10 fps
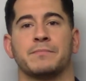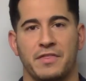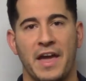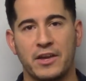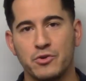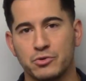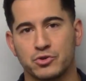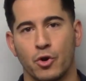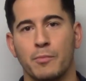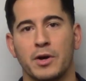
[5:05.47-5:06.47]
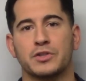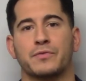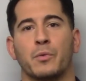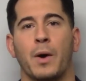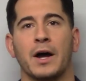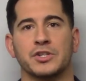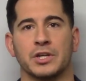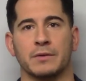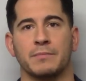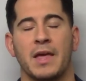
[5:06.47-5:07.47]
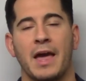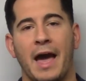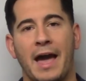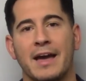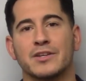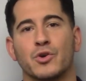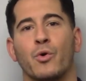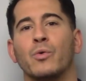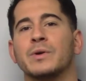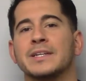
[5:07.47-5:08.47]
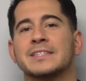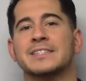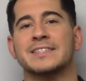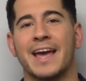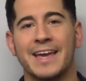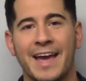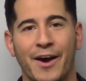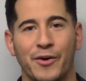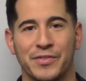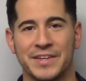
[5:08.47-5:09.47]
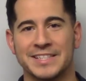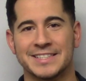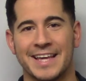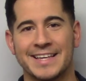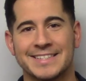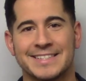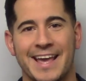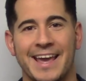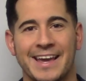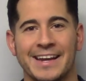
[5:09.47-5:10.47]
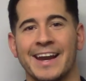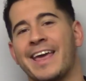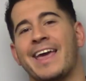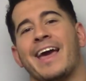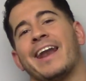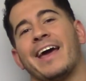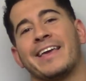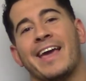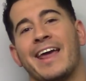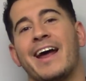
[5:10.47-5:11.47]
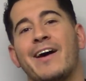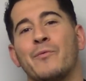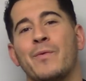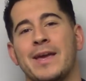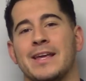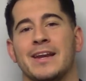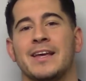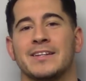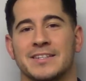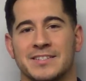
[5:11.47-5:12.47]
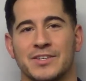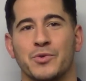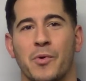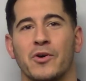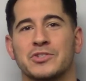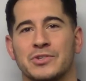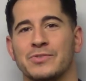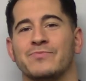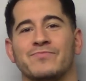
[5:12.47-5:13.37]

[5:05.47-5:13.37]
Thank you so much for watching. As always, stay healthy, stay sane, and I cannot wait to see you all soon.